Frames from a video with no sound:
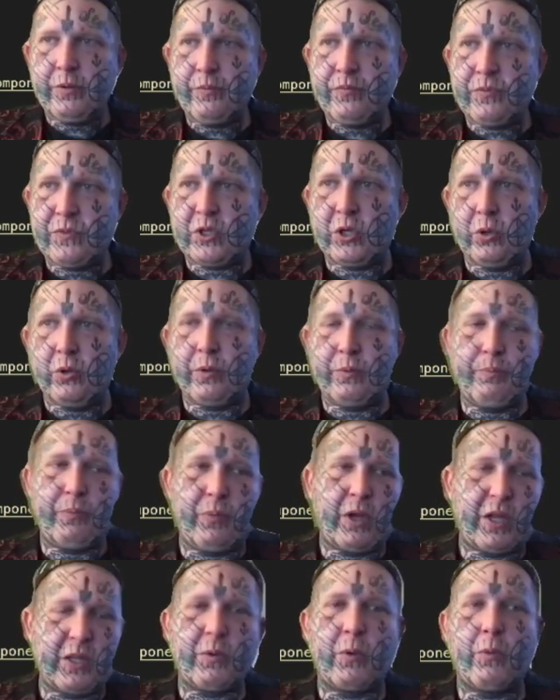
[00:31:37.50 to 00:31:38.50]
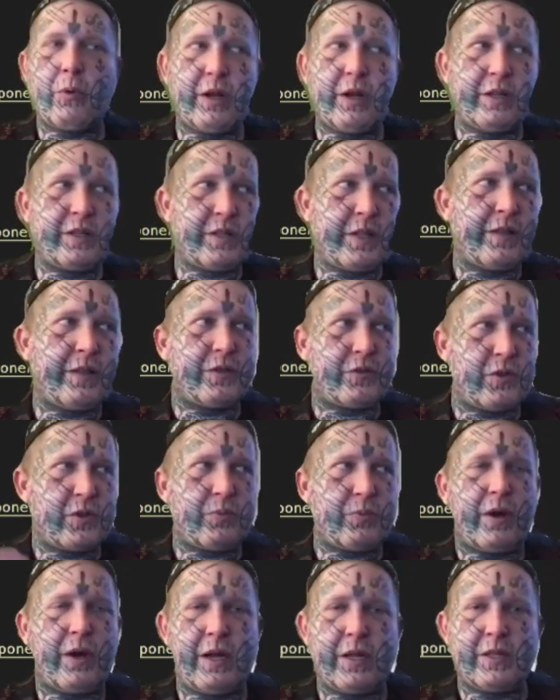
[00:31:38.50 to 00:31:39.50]
because we want to send this
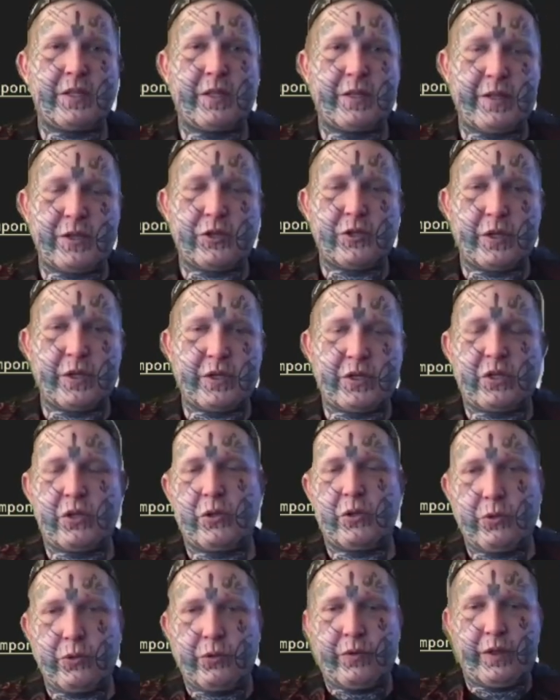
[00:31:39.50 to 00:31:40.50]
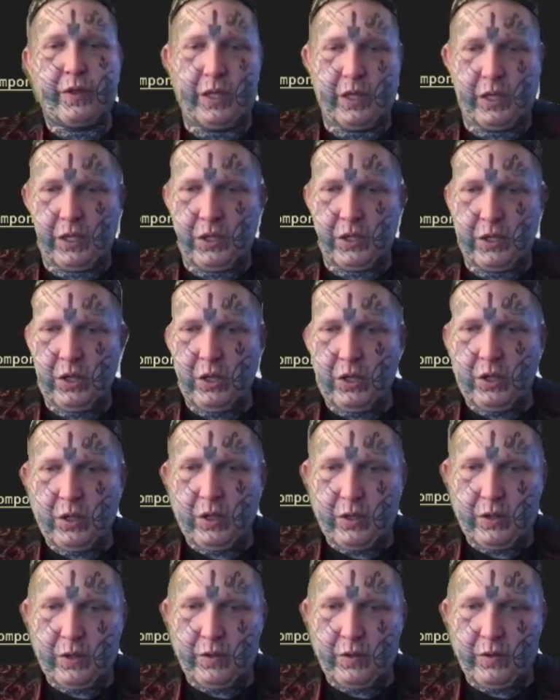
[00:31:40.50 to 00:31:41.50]
response essentially to the
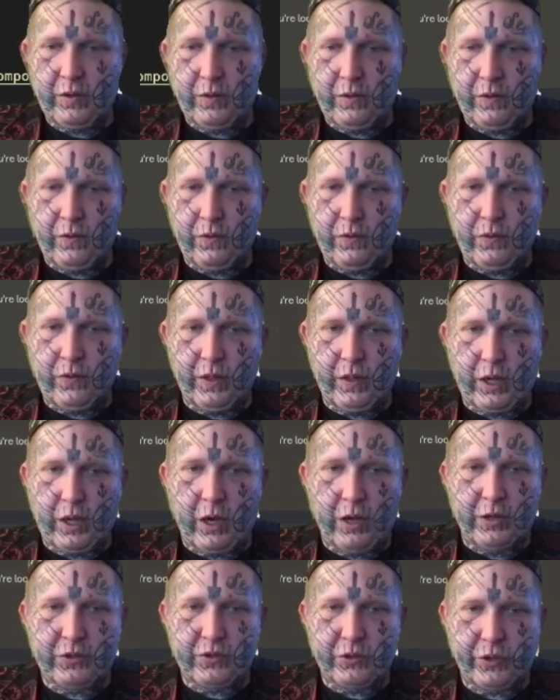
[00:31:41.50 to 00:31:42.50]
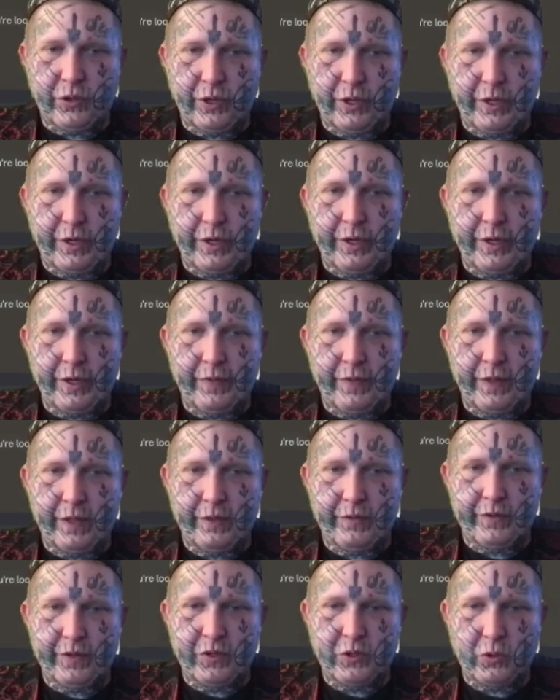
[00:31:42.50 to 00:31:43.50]
console here in the
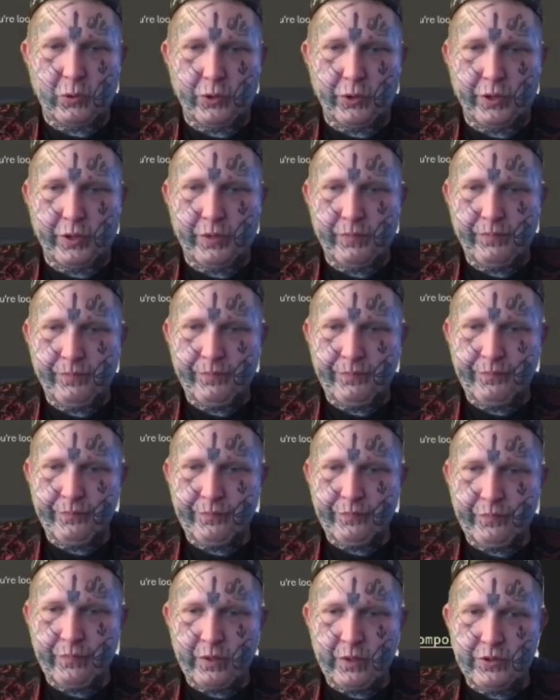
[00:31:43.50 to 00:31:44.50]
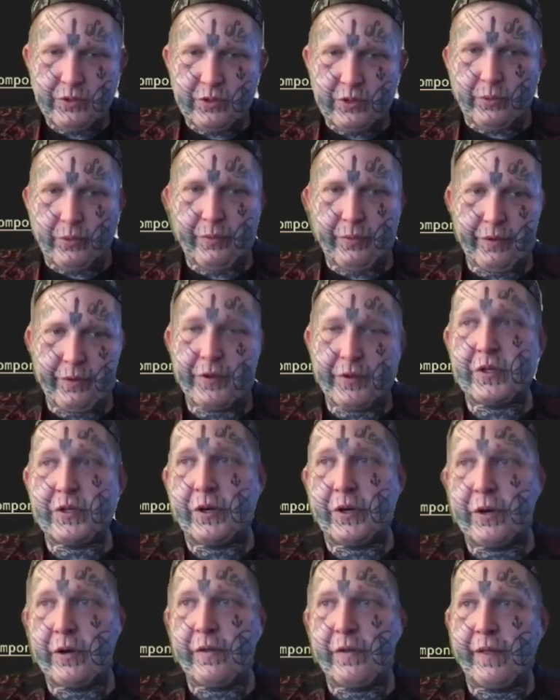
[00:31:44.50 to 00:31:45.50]
Discord. So we want to
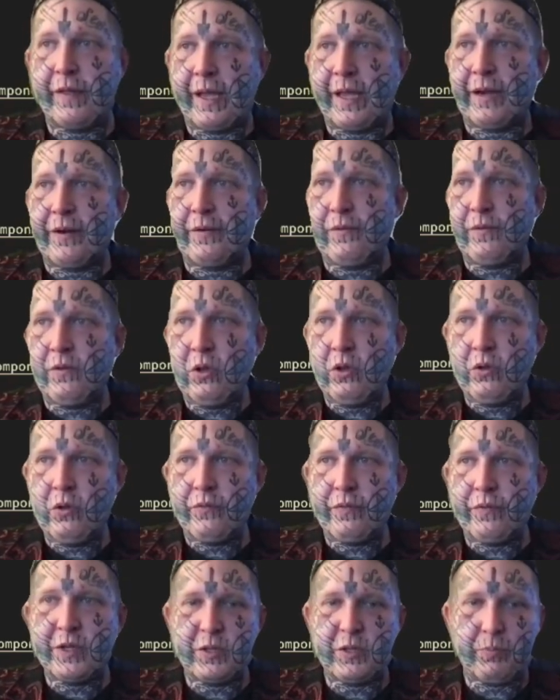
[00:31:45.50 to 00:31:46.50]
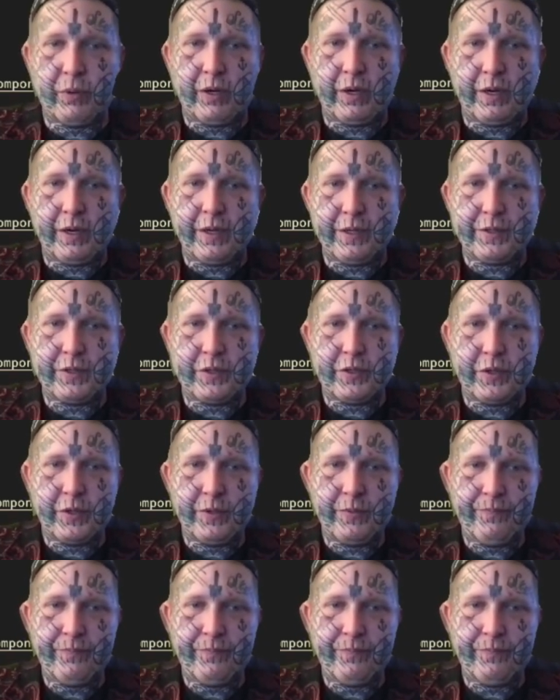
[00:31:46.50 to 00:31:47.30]
return that response